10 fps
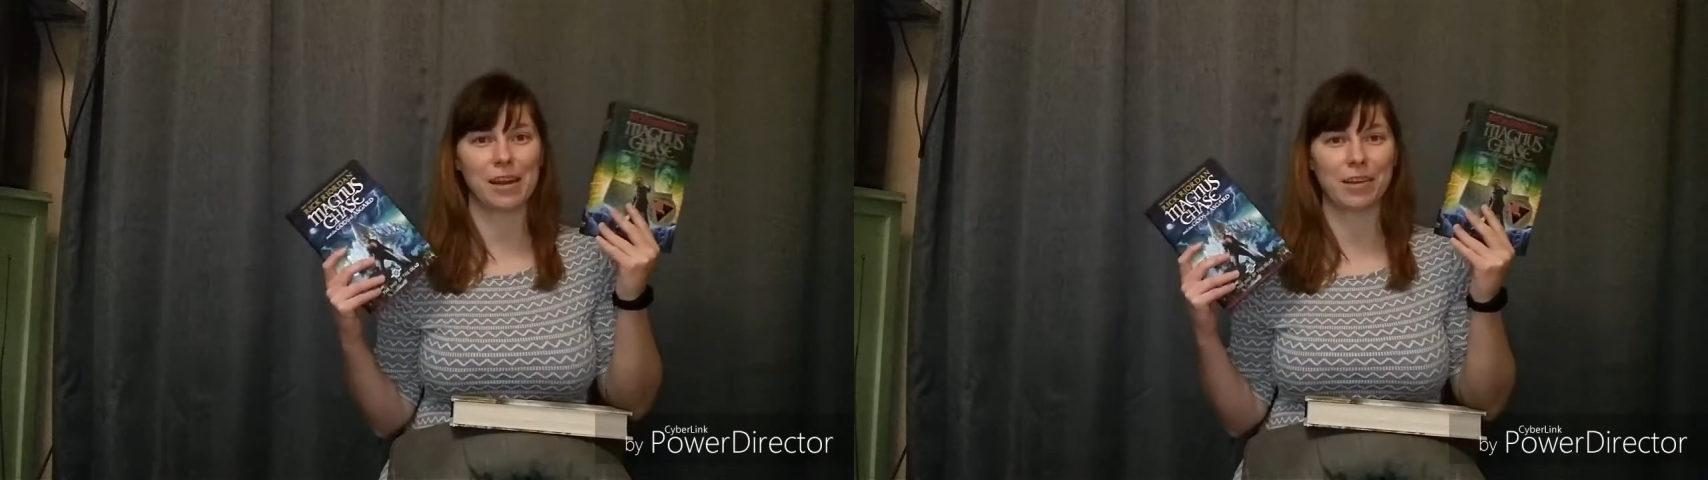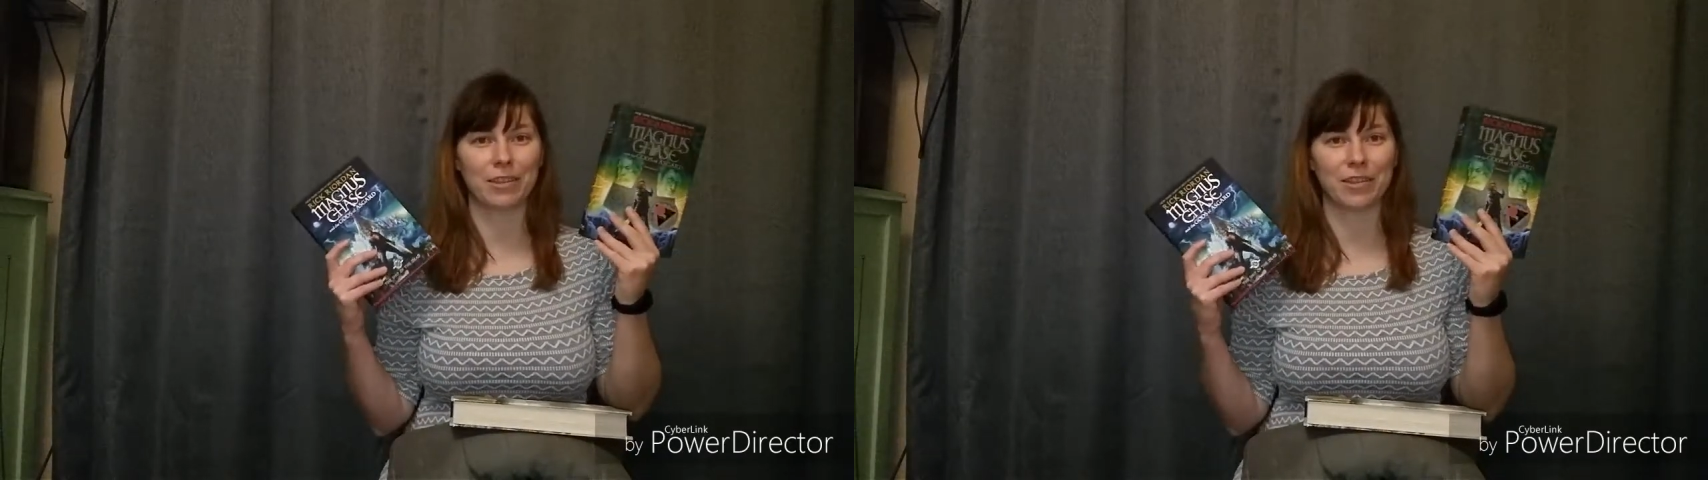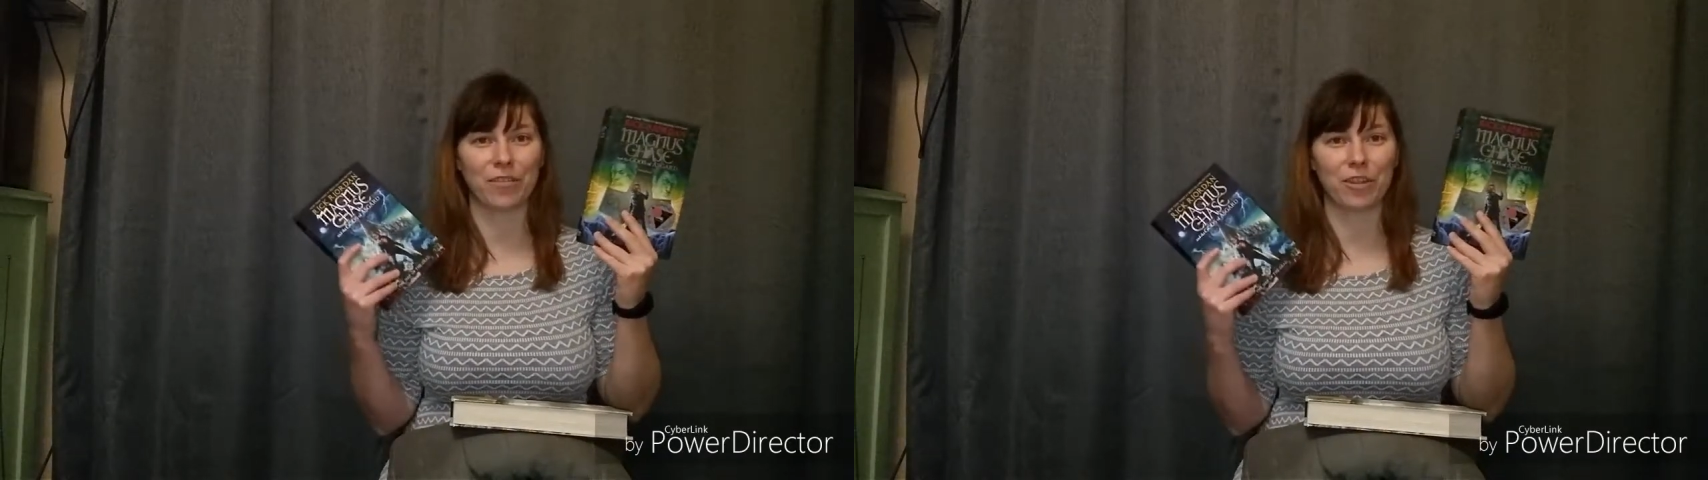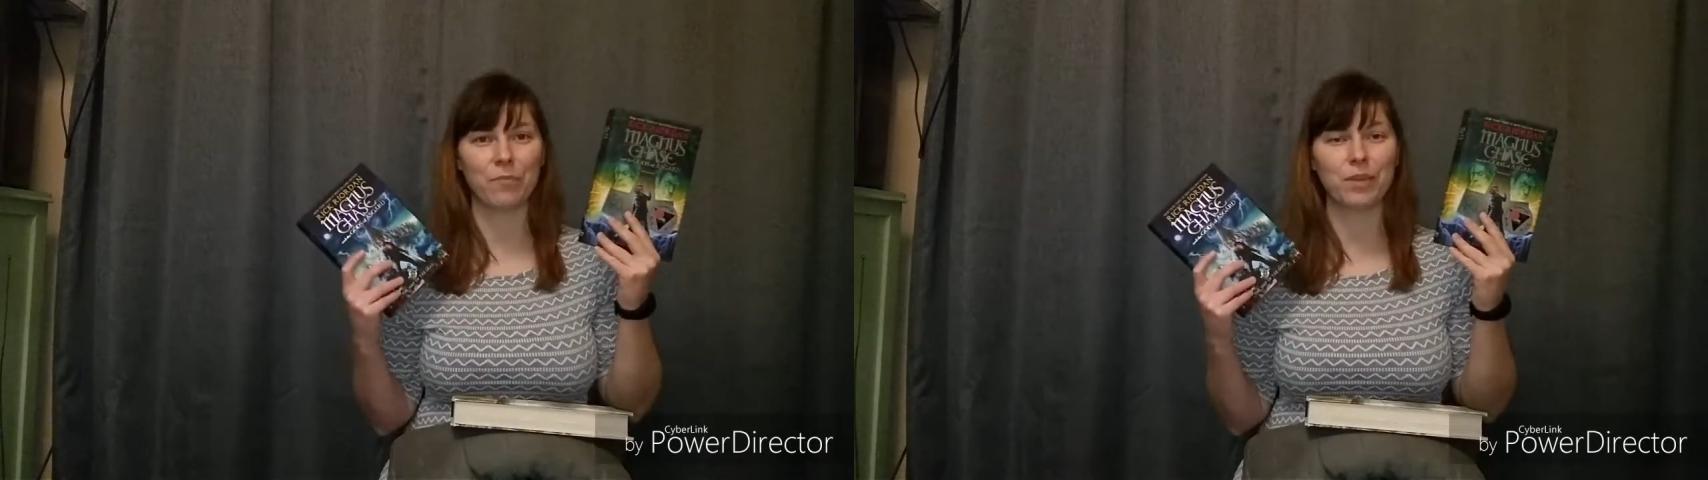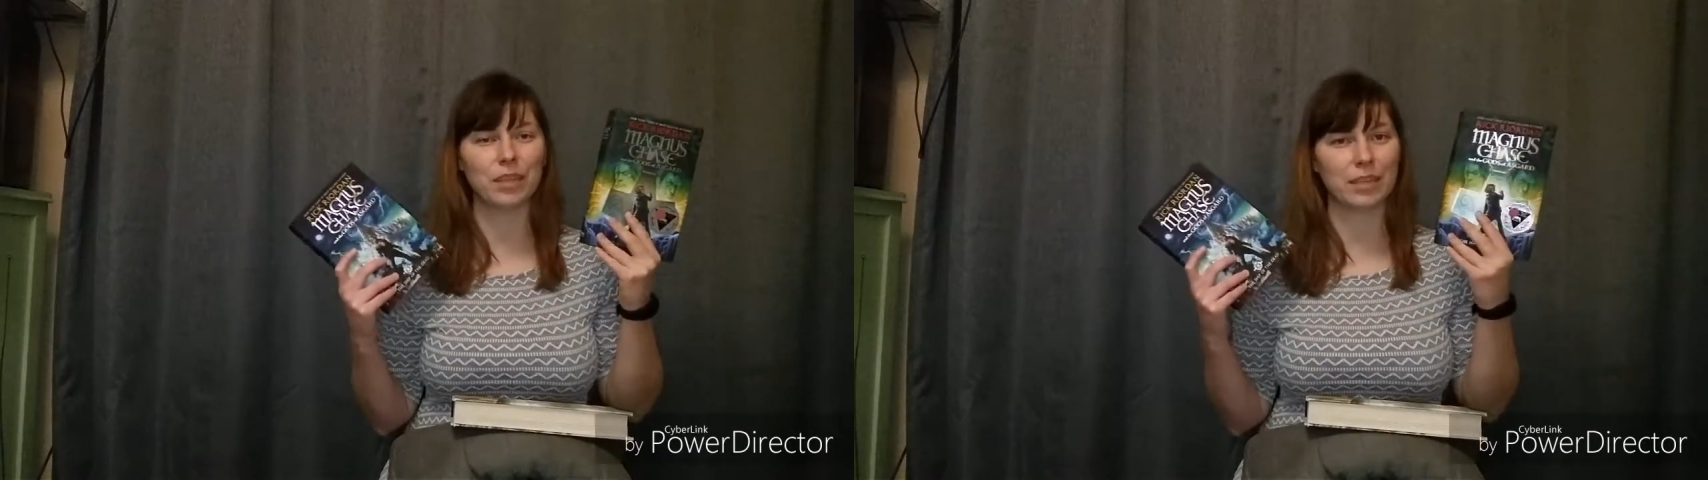Heroes of
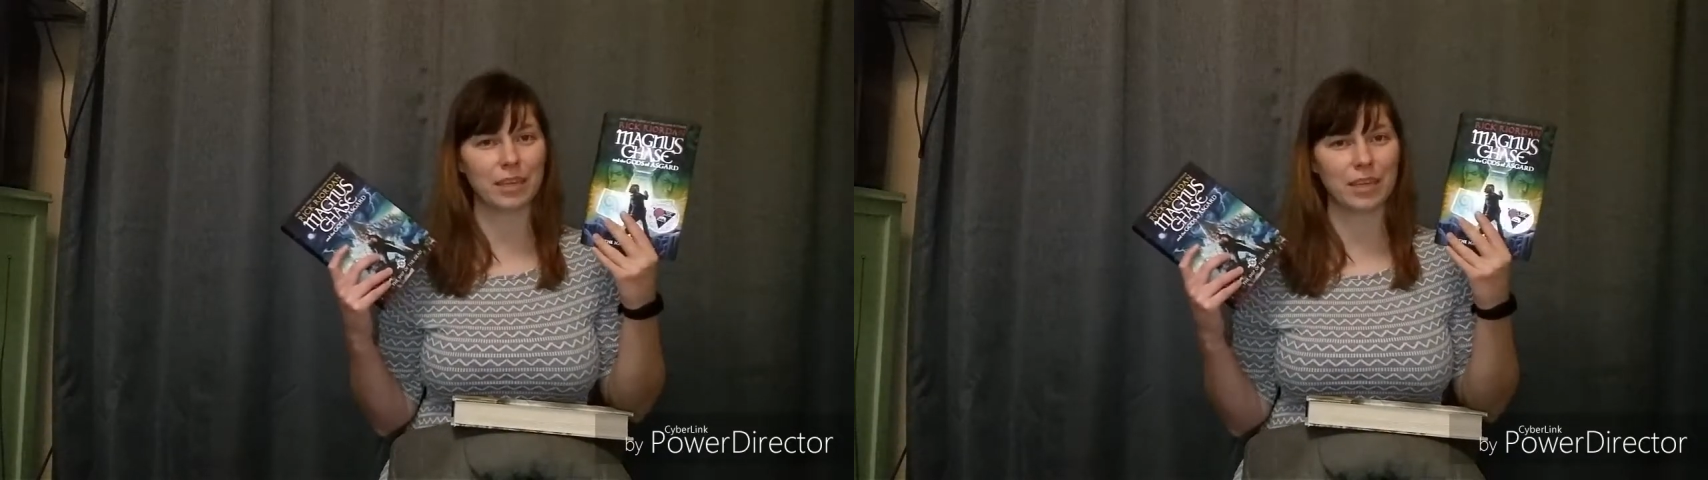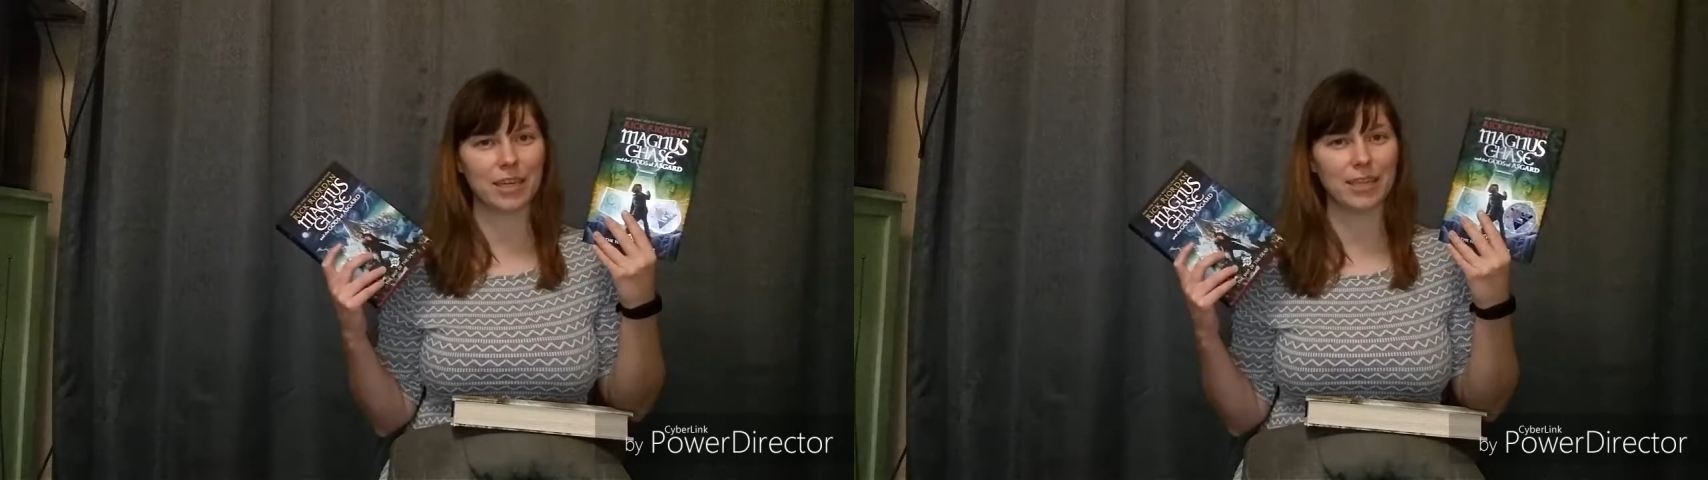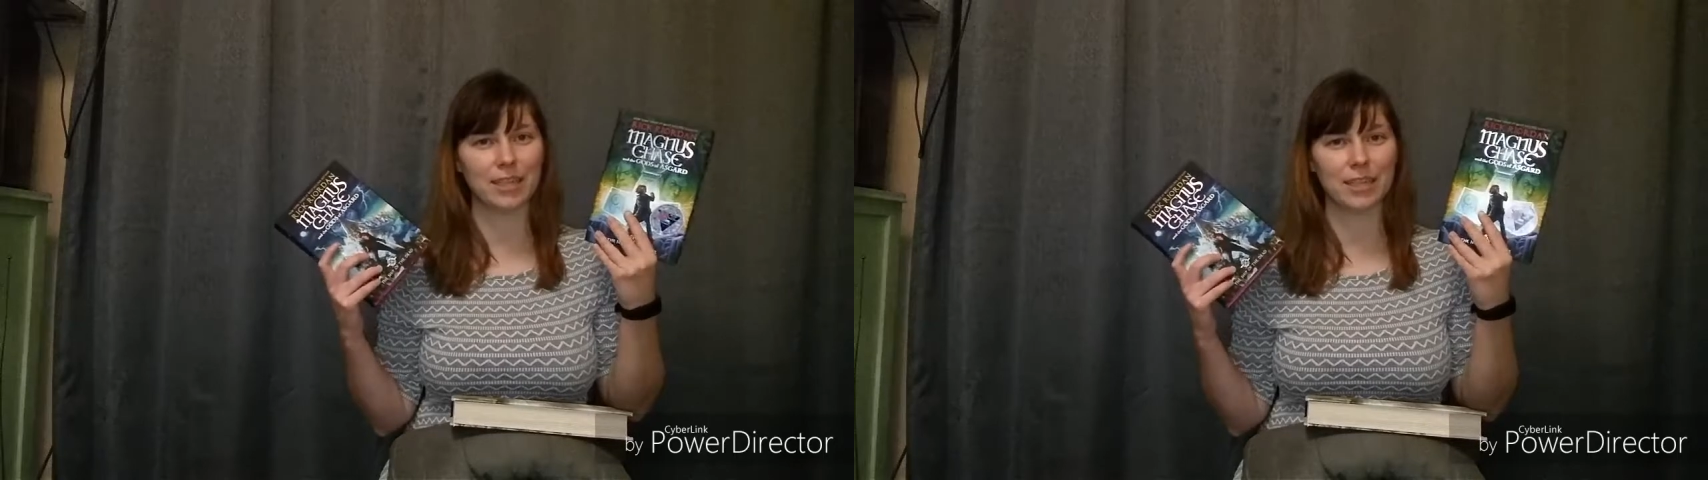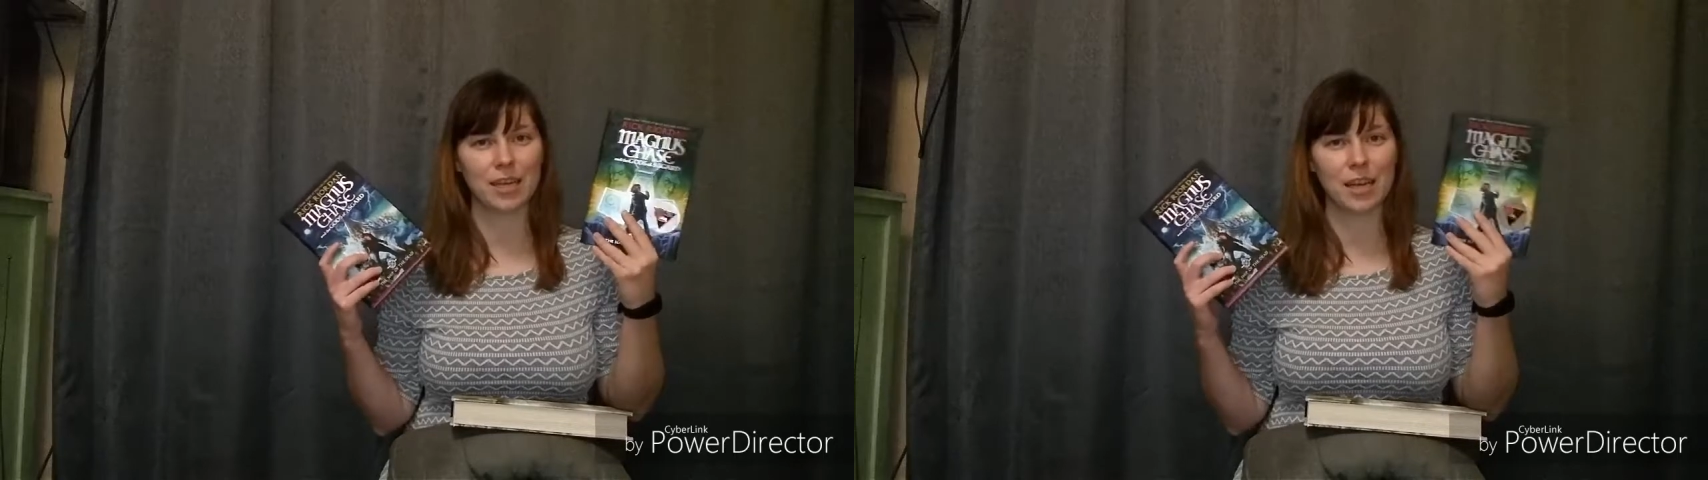Olympus series,